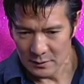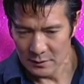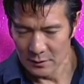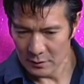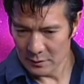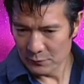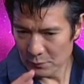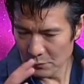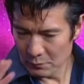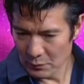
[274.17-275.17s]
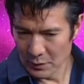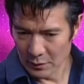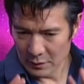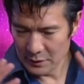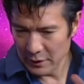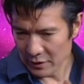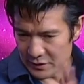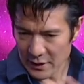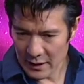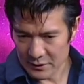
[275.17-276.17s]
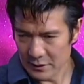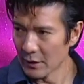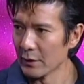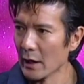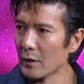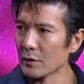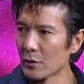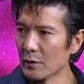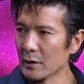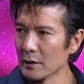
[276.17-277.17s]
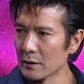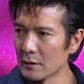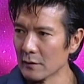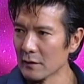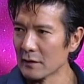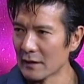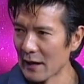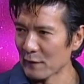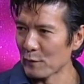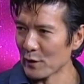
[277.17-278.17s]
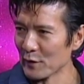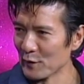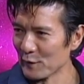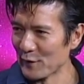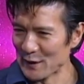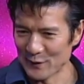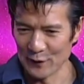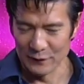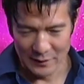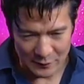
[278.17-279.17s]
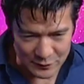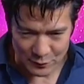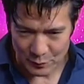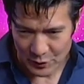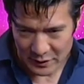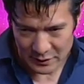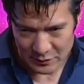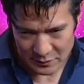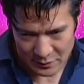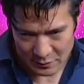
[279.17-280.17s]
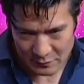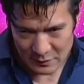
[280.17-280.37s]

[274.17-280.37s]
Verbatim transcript: you know, because, you know, because Eric Sachs is kind of the outgoing, the, that part of the right. face of Eva, and I was sort of more the, you know,